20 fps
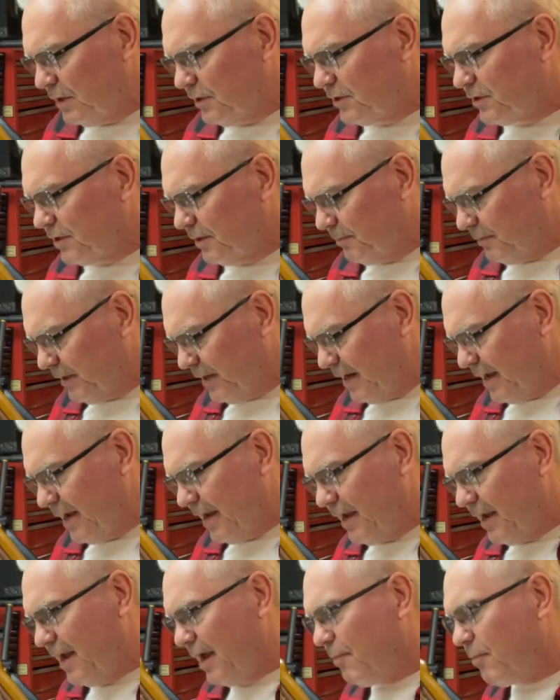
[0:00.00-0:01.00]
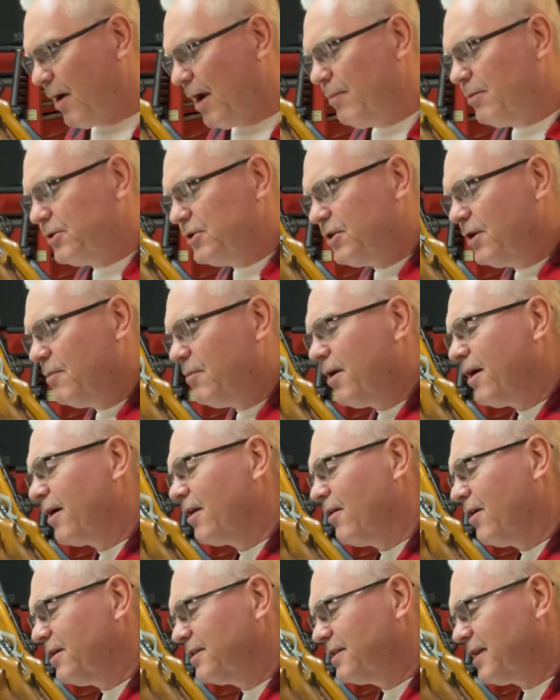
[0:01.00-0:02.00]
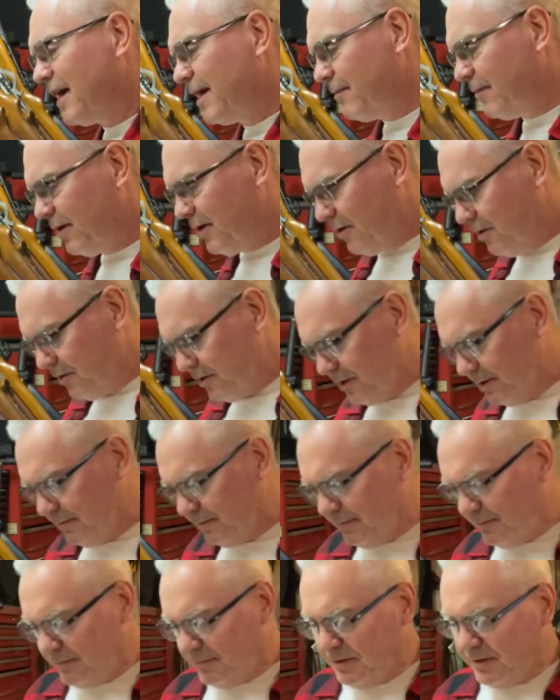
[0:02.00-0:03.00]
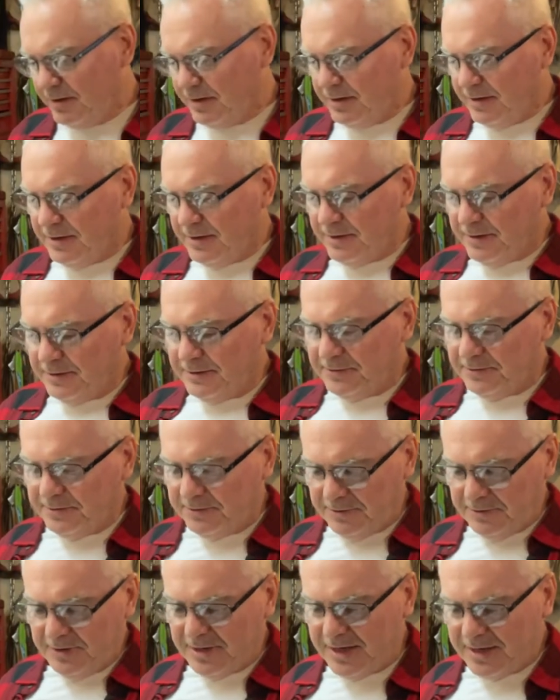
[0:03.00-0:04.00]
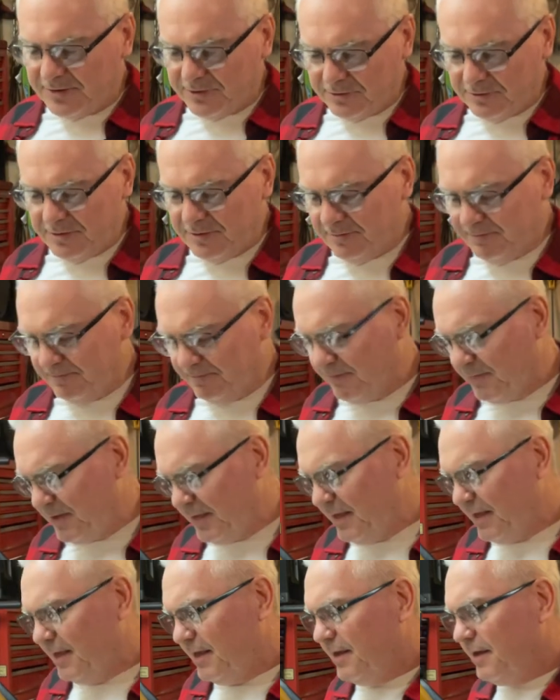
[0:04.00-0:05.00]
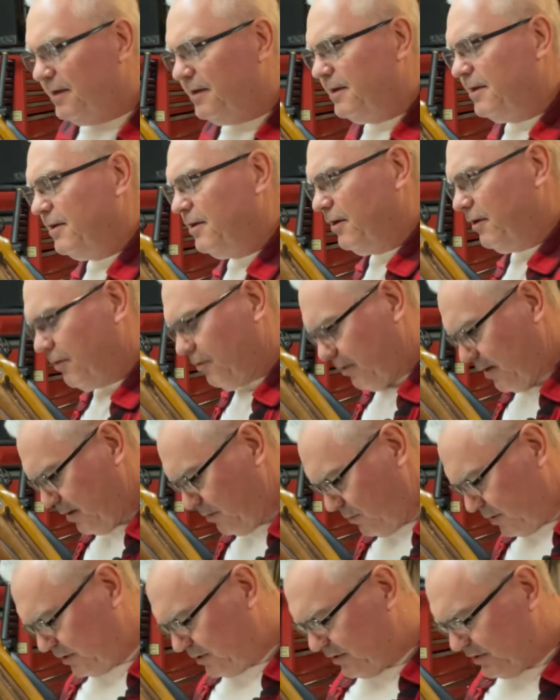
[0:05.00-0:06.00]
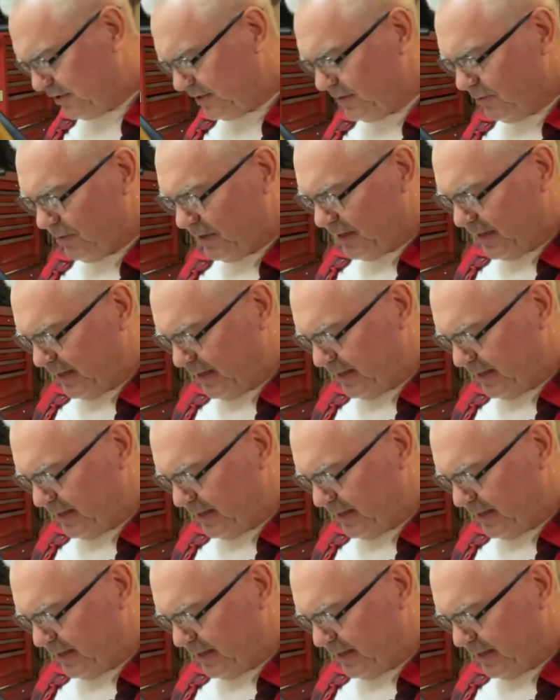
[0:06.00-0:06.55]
something I probably should have bought a long time ago, and you guys will agree once you see what it